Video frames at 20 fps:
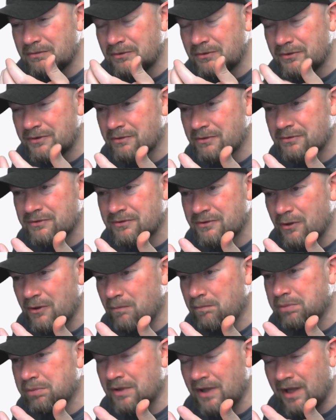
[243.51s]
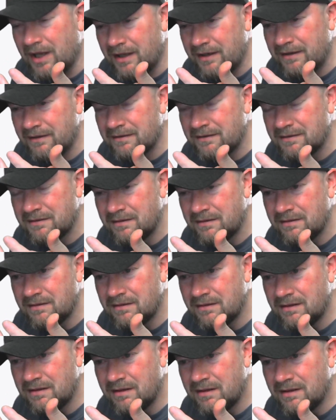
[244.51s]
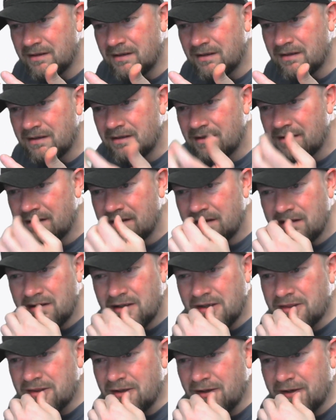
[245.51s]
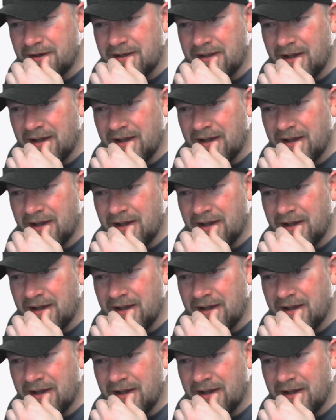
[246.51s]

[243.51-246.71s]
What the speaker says: wound? There was no blood? You thought he